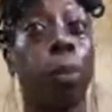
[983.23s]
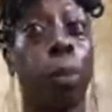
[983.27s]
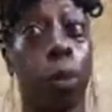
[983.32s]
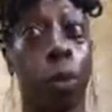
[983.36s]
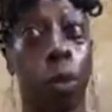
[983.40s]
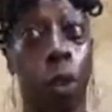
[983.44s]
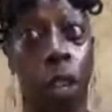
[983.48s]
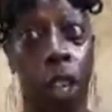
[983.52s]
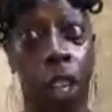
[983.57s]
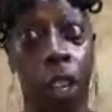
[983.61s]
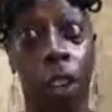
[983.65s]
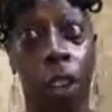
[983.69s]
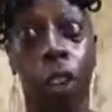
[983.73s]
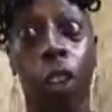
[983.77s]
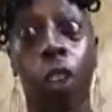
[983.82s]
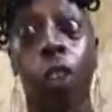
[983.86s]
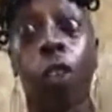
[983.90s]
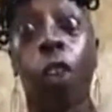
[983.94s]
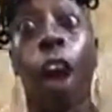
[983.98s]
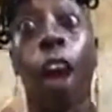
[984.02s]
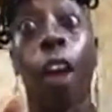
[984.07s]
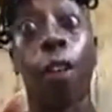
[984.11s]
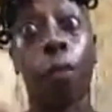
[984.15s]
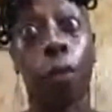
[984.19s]
get me wrong, they're gonna
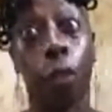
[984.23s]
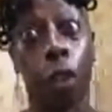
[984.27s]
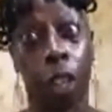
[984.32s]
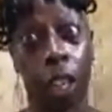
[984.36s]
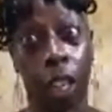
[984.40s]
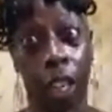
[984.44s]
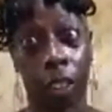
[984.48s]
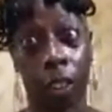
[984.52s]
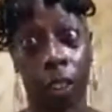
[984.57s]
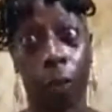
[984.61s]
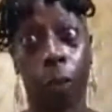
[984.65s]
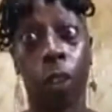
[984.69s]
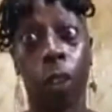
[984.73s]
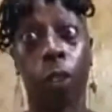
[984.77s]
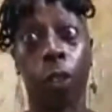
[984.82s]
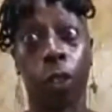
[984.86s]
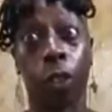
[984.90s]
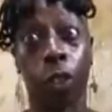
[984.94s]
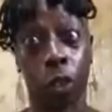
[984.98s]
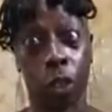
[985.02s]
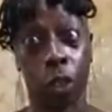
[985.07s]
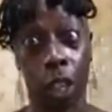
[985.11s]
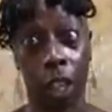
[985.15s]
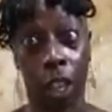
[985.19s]
cry and fall out the funeral
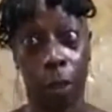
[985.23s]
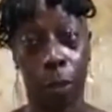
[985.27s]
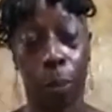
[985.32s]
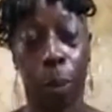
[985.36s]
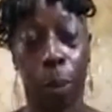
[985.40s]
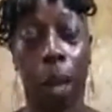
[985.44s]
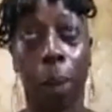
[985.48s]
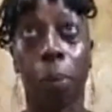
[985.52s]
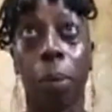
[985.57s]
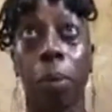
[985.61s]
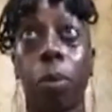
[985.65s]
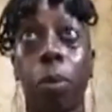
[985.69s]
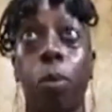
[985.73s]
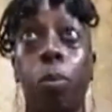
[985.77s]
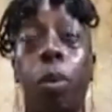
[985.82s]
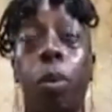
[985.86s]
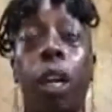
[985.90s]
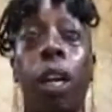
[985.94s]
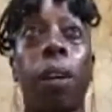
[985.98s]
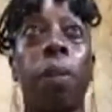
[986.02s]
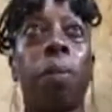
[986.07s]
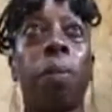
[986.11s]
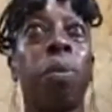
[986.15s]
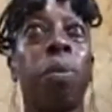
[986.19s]
too, like everybody people,
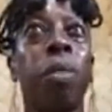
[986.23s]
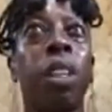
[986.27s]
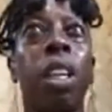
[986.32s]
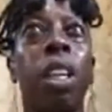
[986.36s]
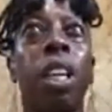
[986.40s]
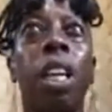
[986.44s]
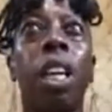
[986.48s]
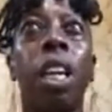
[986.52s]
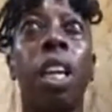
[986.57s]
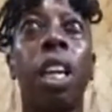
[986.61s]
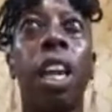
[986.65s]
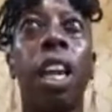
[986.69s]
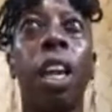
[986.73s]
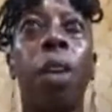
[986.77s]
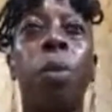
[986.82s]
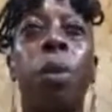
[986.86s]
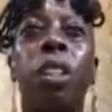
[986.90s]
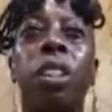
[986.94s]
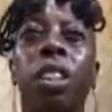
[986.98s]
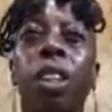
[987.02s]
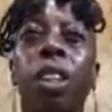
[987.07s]
but it was